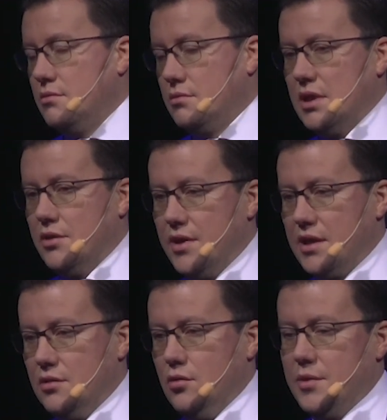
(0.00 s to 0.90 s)
kind of
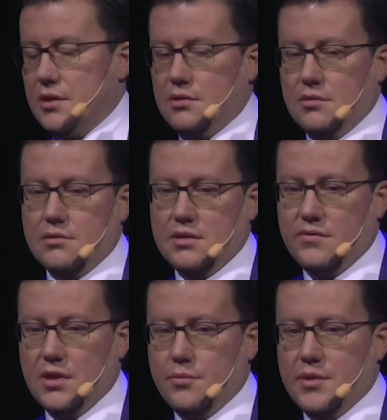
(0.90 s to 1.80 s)
economic
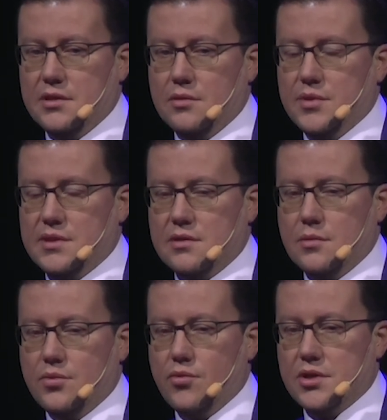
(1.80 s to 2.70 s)
development and business
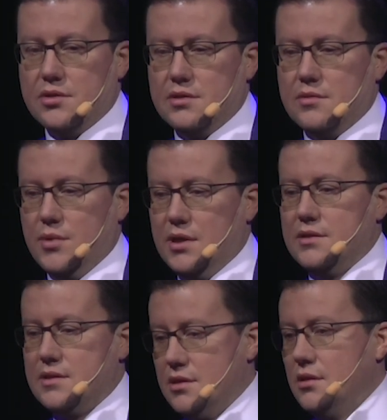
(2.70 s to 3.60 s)
operations, but
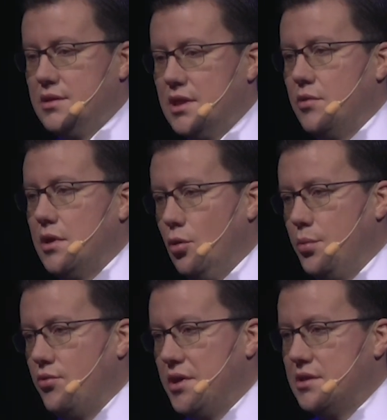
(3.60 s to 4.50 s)
still they were
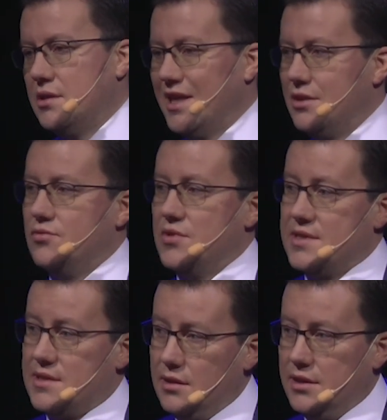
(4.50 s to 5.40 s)
operating, and
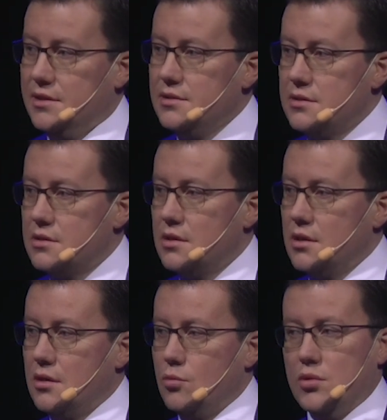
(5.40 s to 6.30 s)
resilient
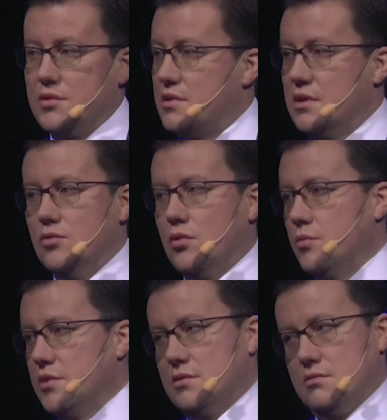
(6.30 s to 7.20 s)
was
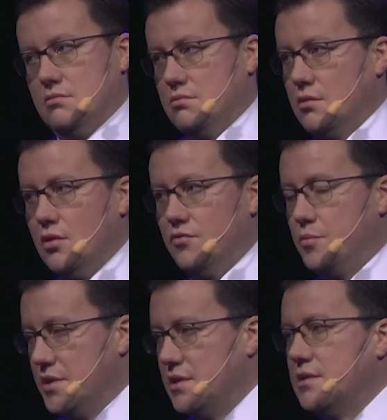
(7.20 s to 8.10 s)
enormous of
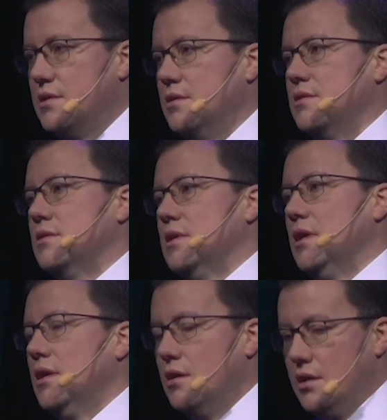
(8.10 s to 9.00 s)
businesses
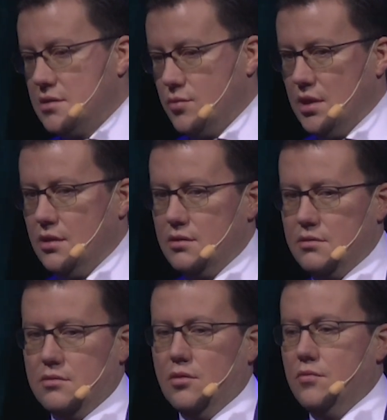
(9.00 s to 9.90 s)
as well,
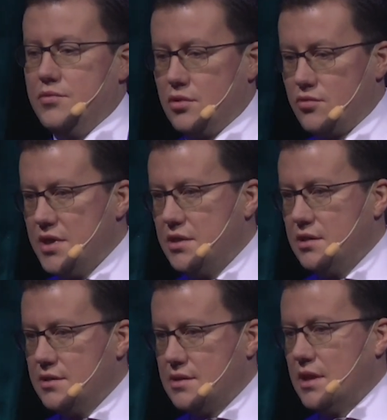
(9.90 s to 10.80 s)
of
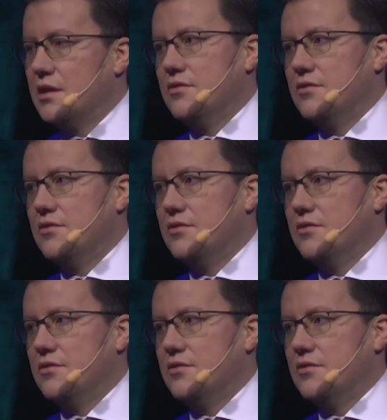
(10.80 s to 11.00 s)
Ukrainians and